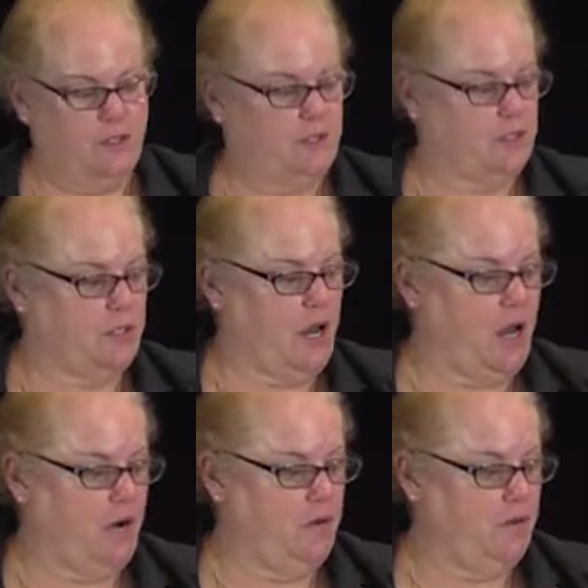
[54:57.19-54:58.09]

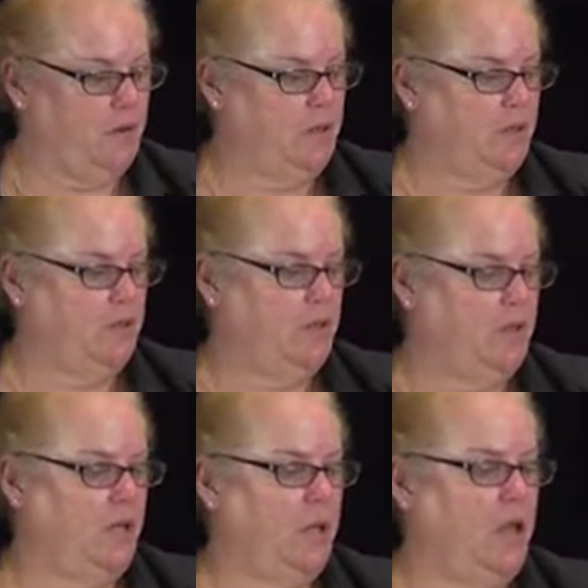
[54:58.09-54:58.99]
So,
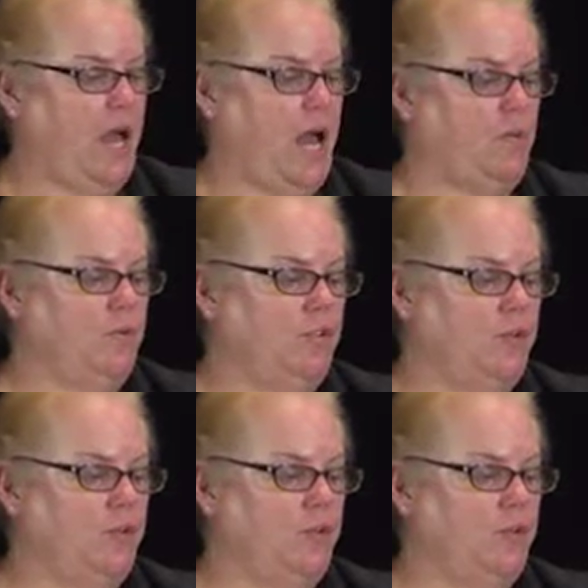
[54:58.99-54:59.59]
how would